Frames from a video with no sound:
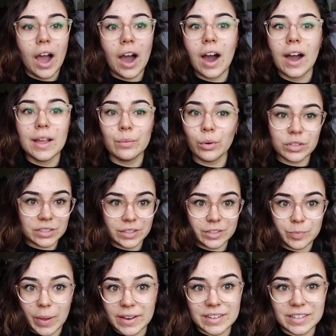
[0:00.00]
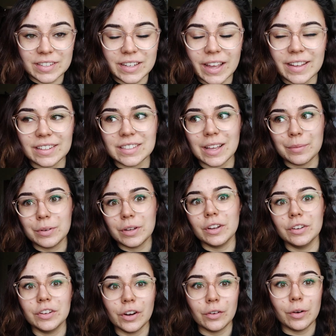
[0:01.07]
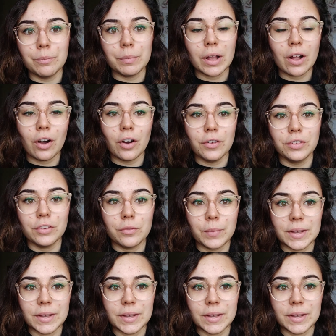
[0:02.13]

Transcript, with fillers: I wasn't expecting to get accepted at Durham because of